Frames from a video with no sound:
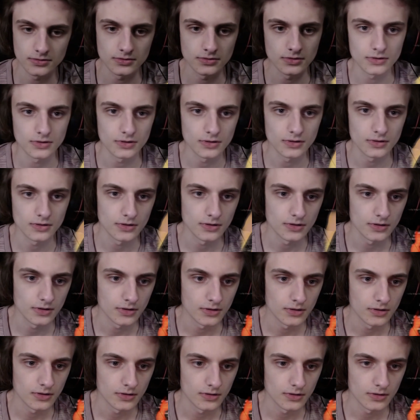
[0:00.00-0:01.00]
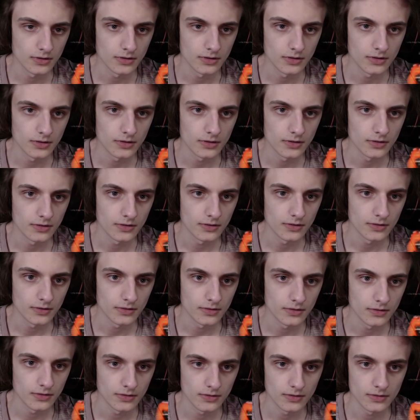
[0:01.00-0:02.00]

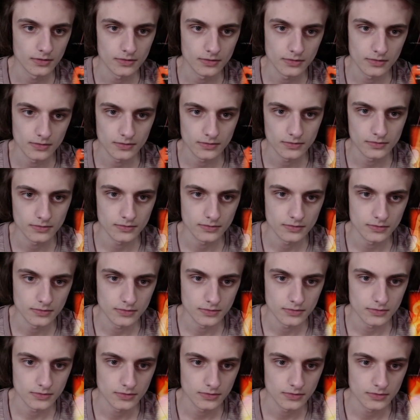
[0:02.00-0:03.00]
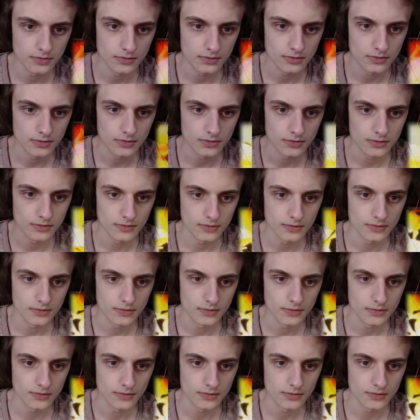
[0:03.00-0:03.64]
[no speech]